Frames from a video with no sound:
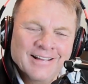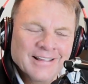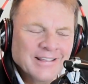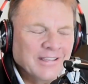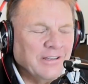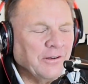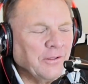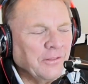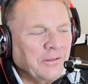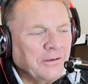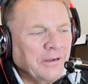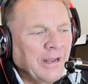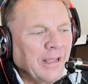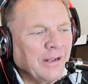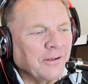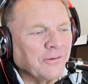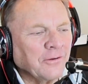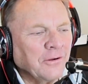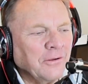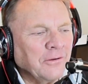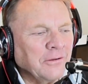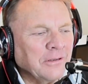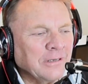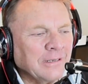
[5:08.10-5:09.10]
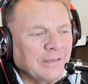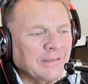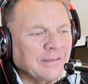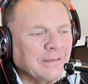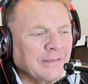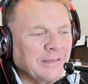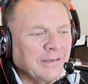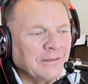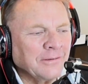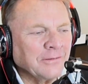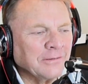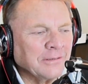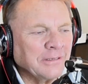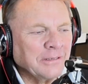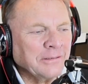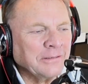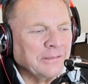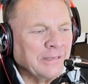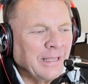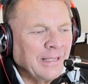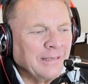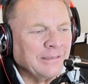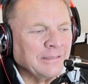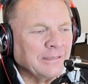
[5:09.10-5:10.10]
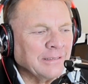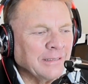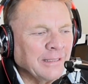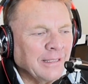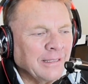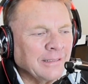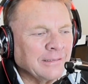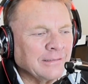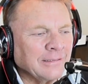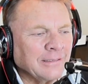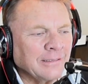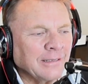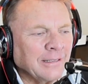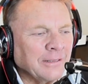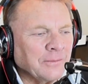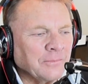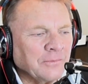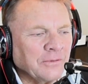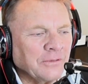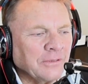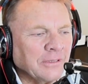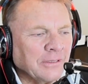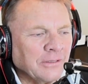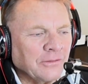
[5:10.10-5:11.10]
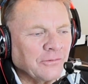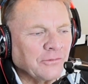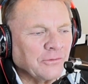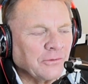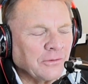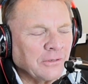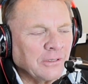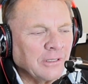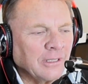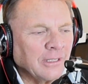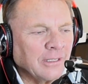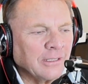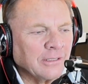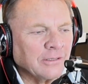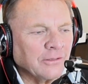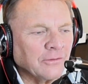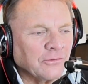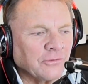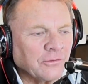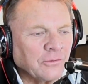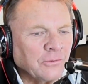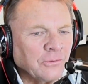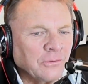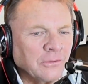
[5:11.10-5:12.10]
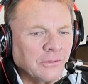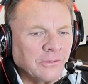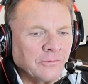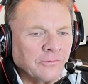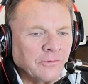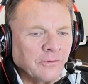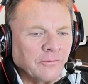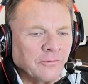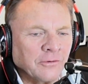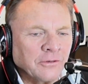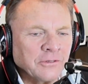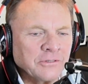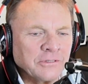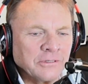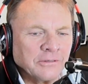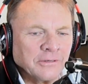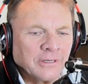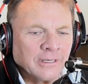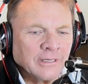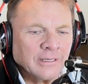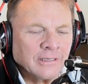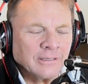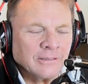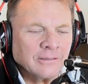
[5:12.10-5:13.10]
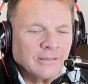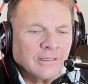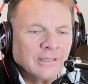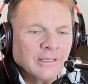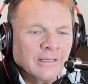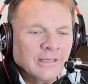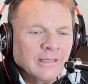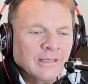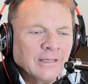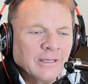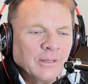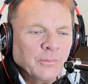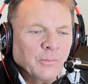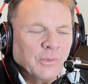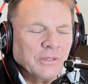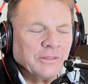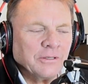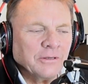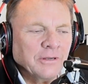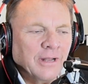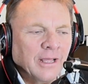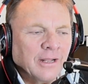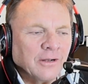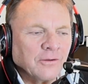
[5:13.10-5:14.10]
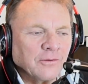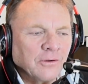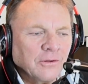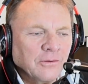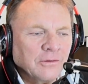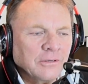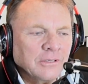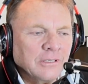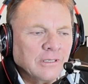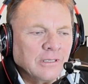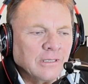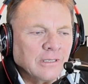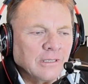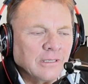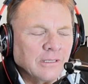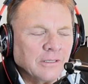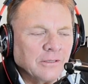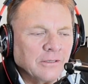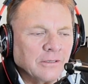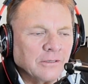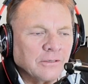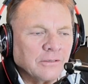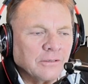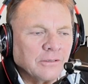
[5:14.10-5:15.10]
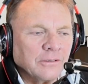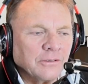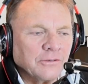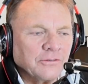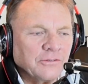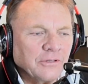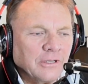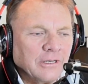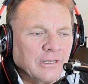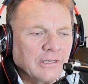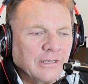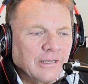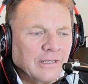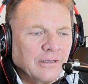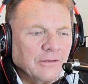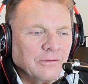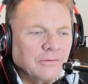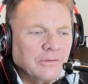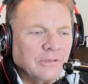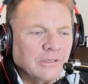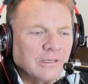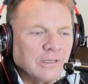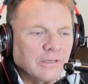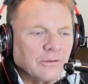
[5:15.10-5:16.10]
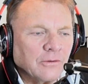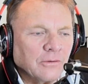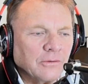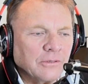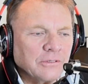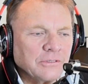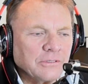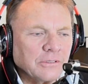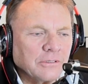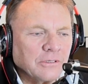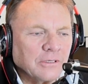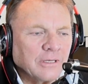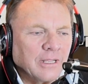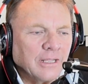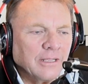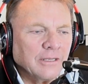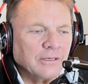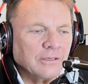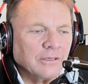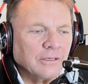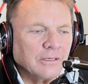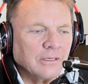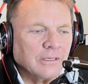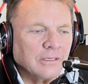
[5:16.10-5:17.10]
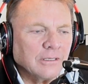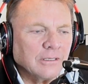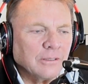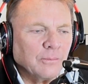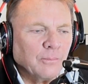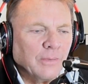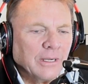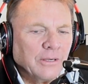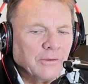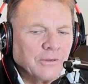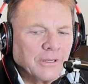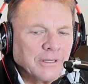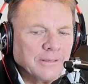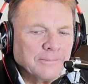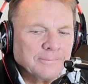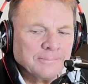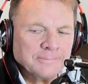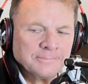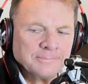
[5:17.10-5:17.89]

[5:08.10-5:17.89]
They're not growing. Not that I'm. It's sort of like the school of diversion right now, but they're not growing. They're shutting down growing sugarcane on Maui.